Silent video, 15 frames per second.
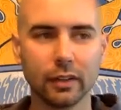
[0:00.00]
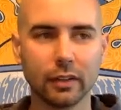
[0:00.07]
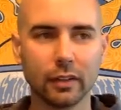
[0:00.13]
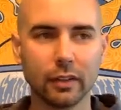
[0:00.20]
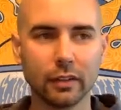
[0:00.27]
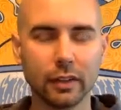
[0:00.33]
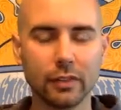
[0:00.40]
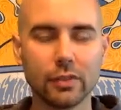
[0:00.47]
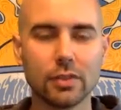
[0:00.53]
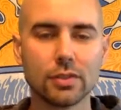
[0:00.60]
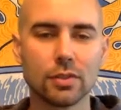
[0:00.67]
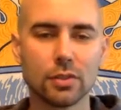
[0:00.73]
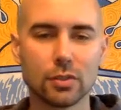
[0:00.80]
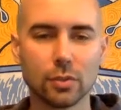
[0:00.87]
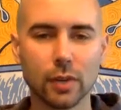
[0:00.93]
a living
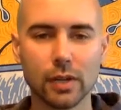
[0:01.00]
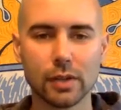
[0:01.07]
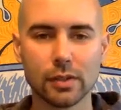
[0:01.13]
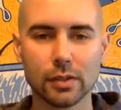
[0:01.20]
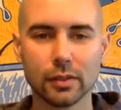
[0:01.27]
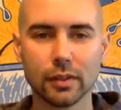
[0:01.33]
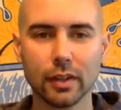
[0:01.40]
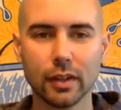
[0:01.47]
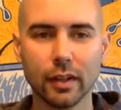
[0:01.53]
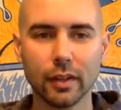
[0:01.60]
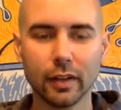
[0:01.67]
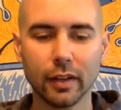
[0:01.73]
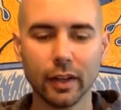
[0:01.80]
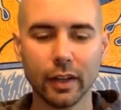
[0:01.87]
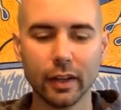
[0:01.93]
situation,
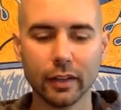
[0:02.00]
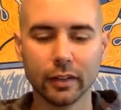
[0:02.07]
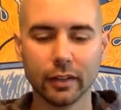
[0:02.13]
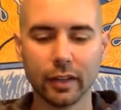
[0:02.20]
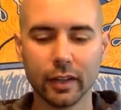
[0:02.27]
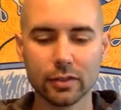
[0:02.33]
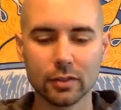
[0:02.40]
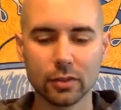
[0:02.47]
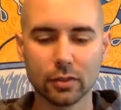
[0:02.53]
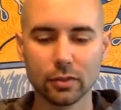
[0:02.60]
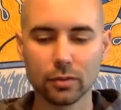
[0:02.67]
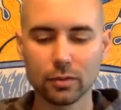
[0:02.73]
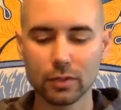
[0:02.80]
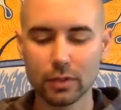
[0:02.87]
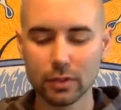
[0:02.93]
and so
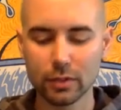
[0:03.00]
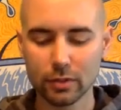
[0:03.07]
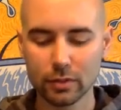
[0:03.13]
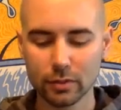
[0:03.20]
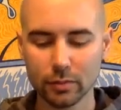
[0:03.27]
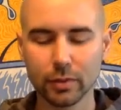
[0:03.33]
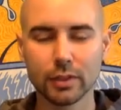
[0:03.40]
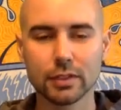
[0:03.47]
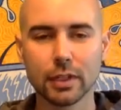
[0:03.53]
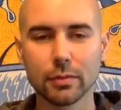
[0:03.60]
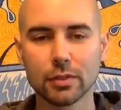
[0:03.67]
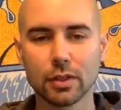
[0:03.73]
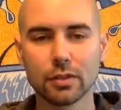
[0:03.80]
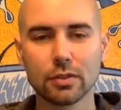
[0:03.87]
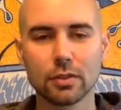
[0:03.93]
through these, because I
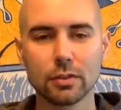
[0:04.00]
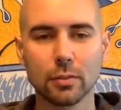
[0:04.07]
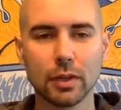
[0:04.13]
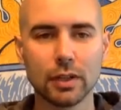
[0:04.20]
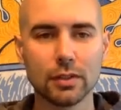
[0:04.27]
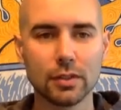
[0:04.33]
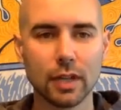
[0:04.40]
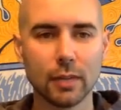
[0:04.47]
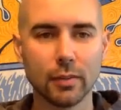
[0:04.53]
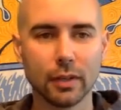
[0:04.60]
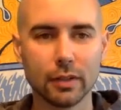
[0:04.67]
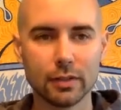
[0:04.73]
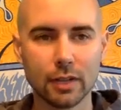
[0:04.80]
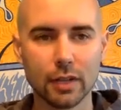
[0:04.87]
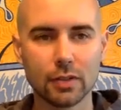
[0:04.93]
was also spending time at
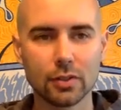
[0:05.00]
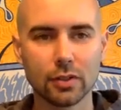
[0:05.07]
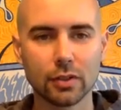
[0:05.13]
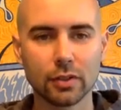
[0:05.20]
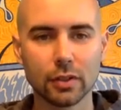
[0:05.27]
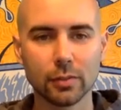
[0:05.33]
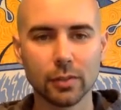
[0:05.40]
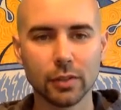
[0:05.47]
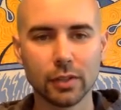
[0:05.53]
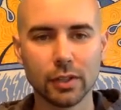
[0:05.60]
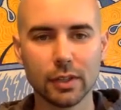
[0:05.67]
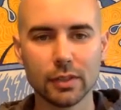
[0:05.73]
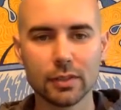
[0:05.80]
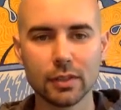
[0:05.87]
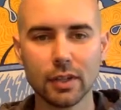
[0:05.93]
intentional
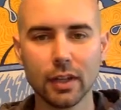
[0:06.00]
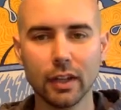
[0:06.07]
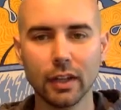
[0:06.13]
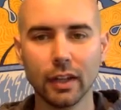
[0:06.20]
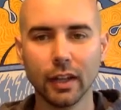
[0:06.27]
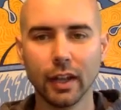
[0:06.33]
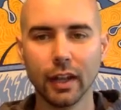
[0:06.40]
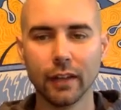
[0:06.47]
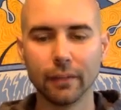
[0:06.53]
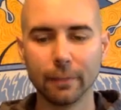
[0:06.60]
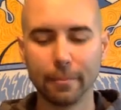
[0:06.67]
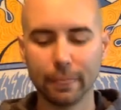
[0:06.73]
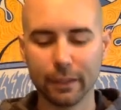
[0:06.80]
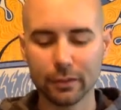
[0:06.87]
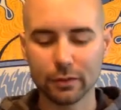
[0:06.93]
communities,
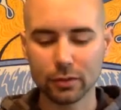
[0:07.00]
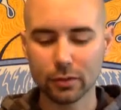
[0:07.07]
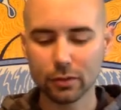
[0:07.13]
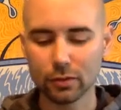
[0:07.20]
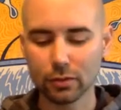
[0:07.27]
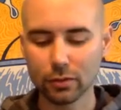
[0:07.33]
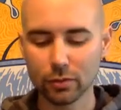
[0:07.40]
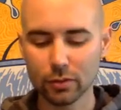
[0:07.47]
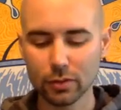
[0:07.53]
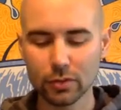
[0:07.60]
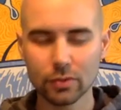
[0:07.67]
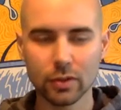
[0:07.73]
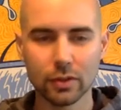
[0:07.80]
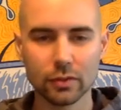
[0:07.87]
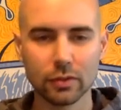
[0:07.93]
and so through
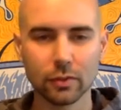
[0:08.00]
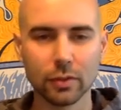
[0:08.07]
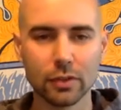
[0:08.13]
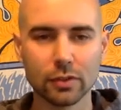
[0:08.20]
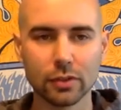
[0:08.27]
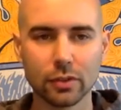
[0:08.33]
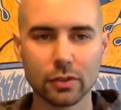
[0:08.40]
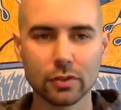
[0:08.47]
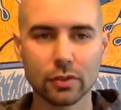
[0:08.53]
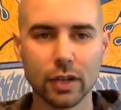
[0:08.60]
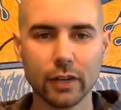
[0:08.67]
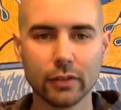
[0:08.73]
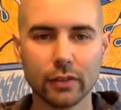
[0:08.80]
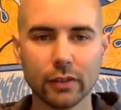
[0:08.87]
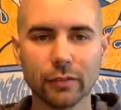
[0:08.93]
this transformational
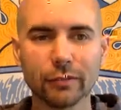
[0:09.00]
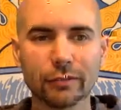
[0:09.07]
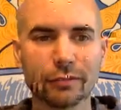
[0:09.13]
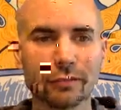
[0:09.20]
travel,